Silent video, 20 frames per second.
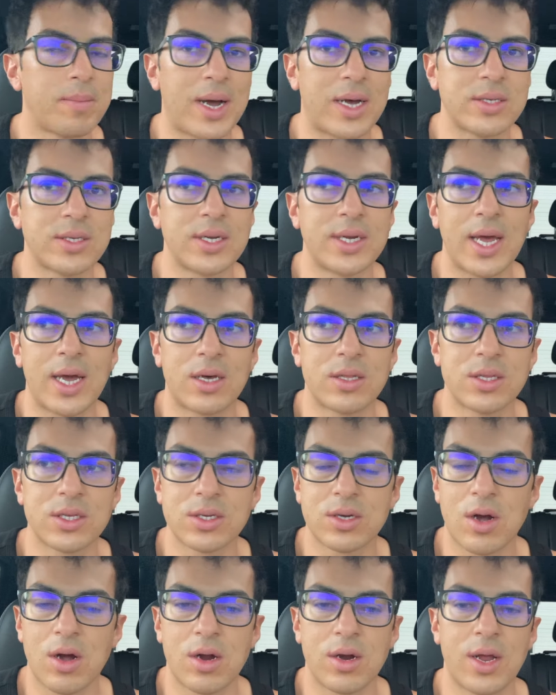miles a day on this
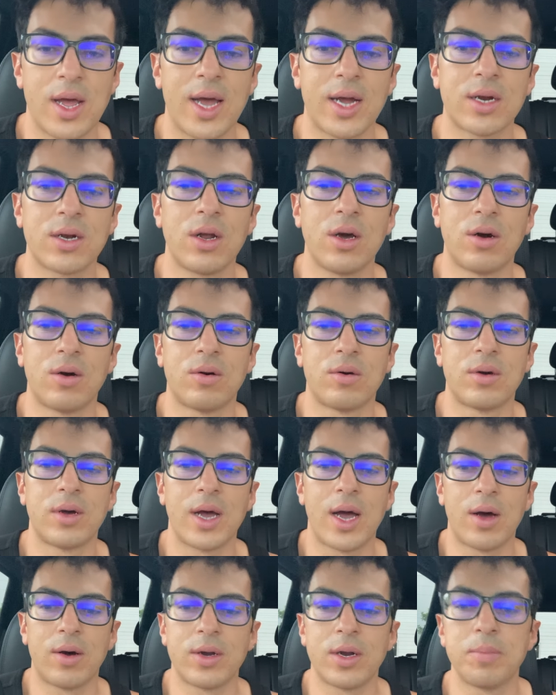car. Heck no.
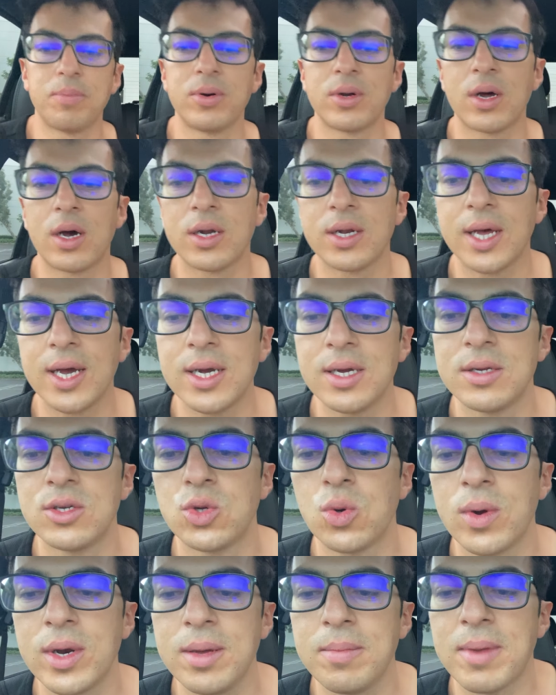I want to put on like
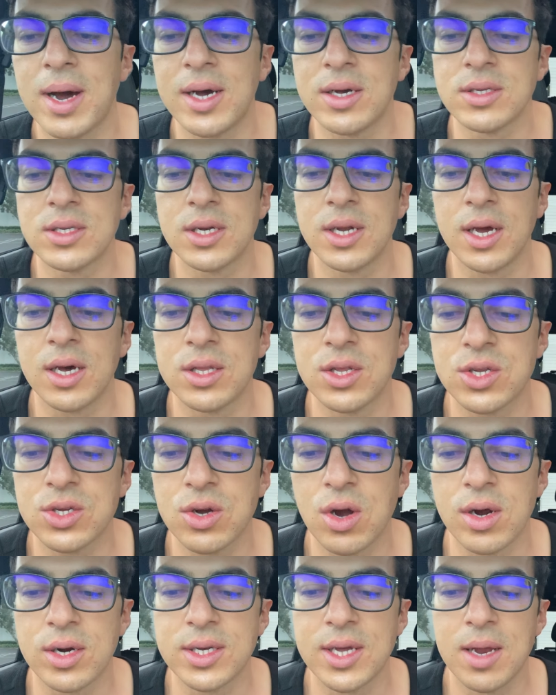20 miles a day on this
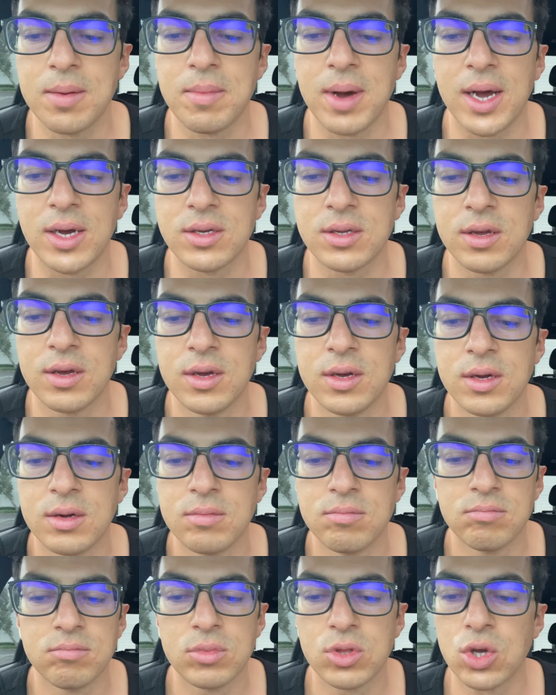car, 10 miles,
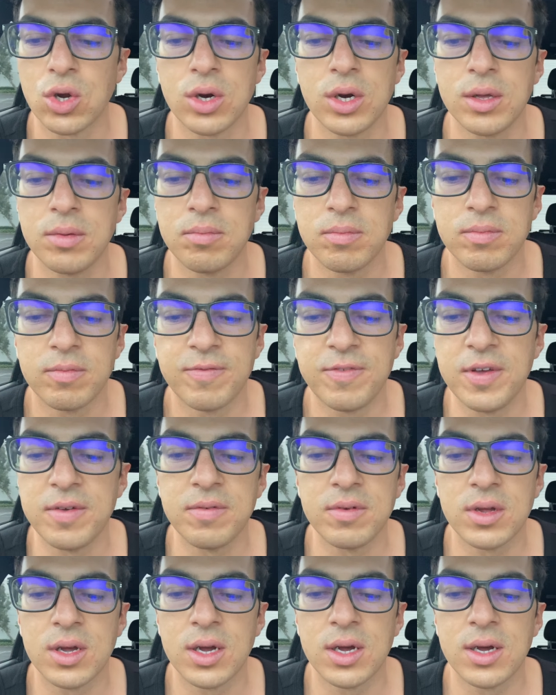30, 50,
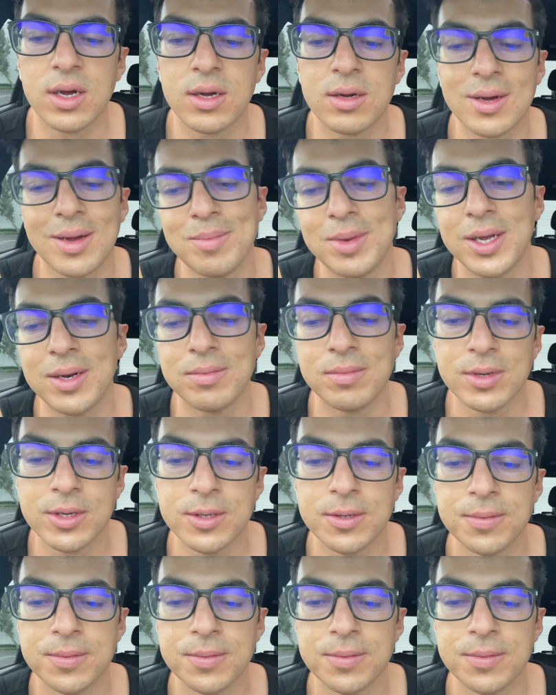uh, I mean,